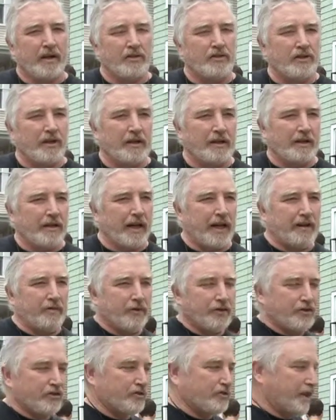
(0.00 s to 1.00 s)
city
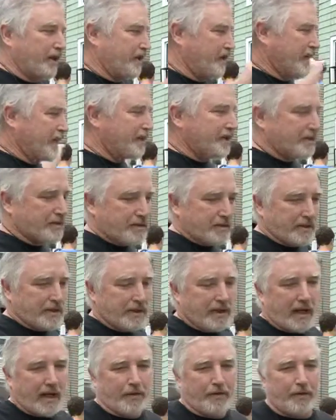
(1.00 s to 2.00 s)
land, which is right next to
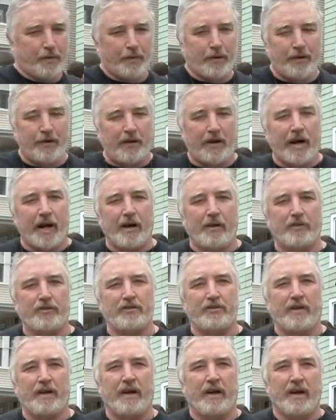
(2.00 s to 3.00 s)
the Catholic Worker
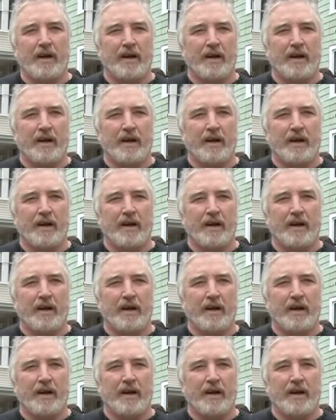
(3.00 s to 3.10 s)
House,